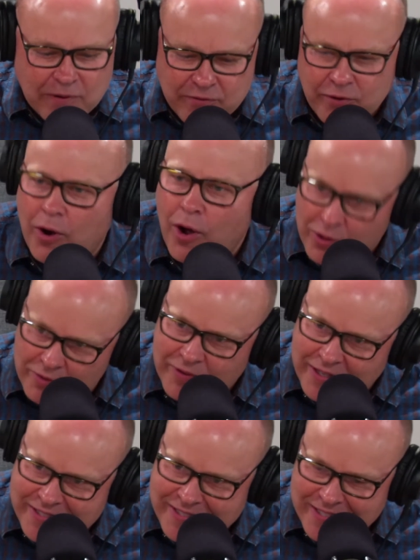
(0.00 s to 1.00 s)
for all of
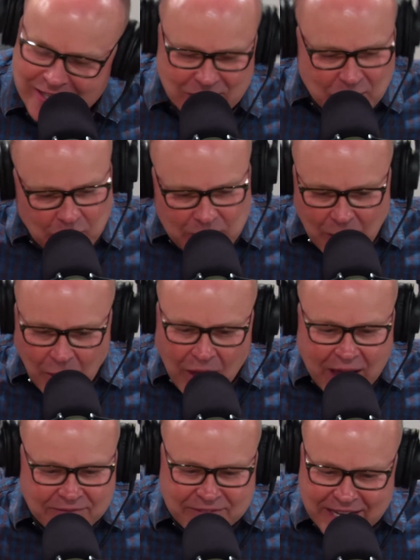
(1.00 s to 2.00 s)
us. We all
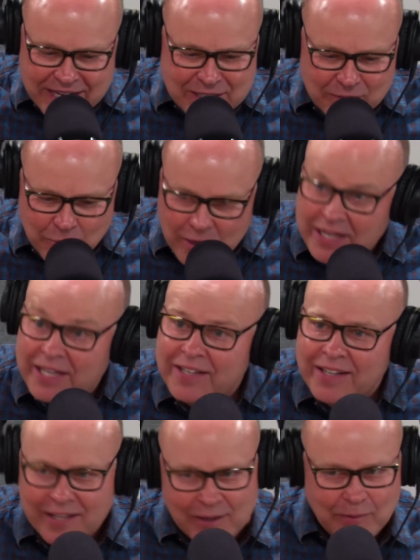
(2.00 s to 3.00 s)
have days of
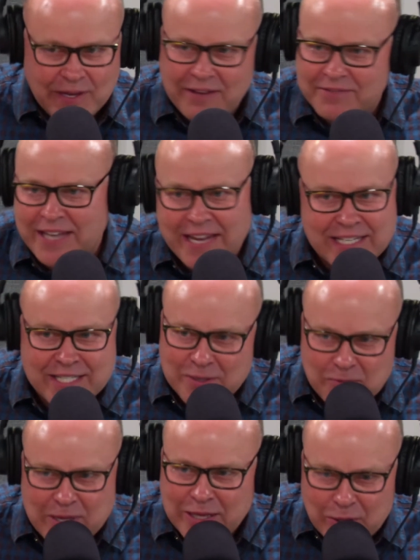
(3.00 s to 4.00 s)
winning. We have days
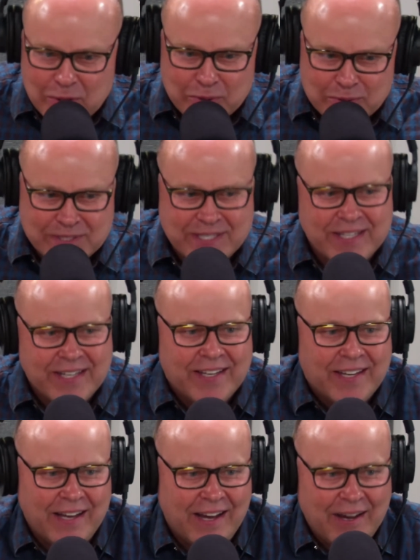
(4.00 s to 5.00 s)
that we lose.
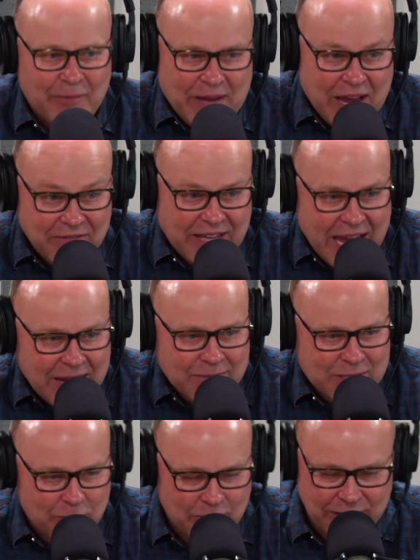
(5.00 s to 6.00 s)
We have
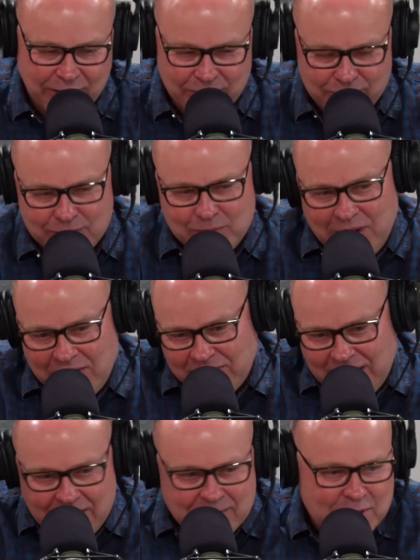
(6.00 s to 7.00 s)
games that we lose. We have
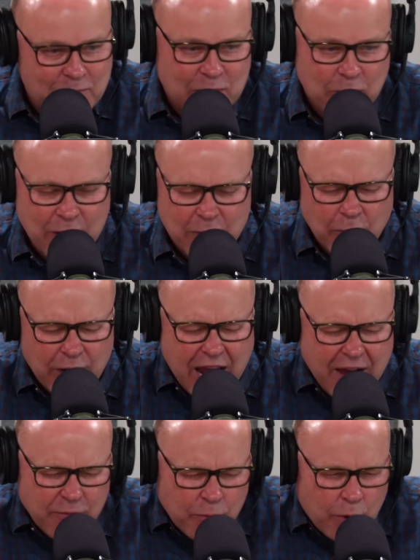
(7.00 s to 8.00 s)
games that we win.
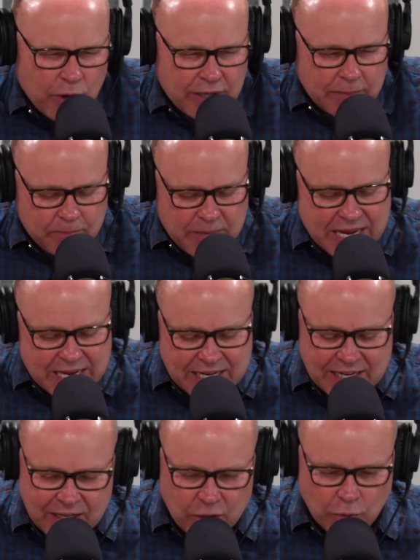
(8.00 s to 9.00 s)
Whatever we're
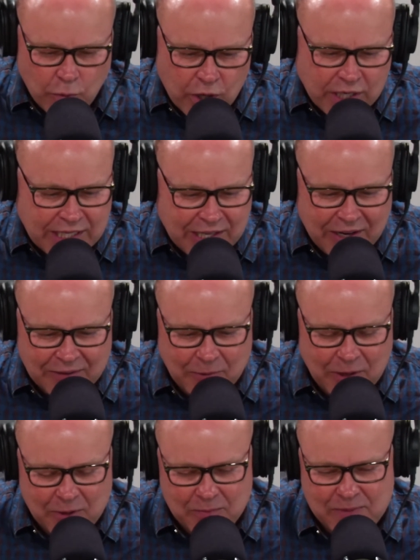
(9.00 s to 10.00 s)
competing in or working on,
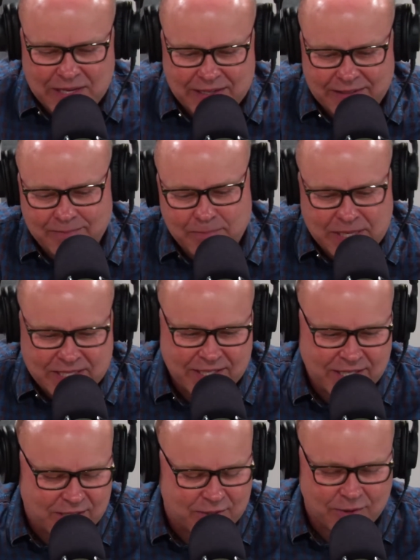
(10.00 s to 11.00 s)
whether it be in
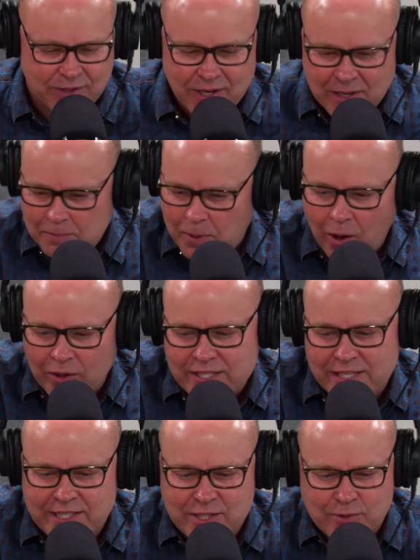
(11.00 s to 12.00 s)
business or
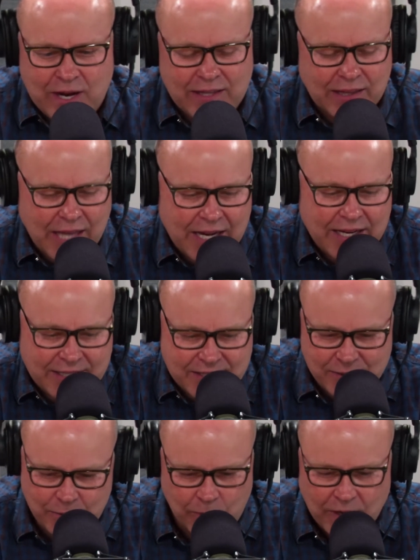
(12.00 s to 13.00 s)
politics or
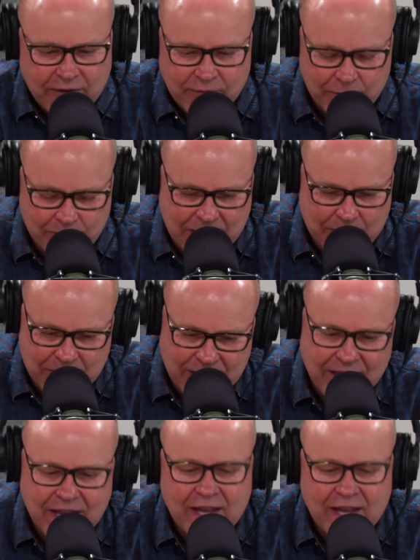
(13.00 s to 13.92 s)
athletics or whatever it may be,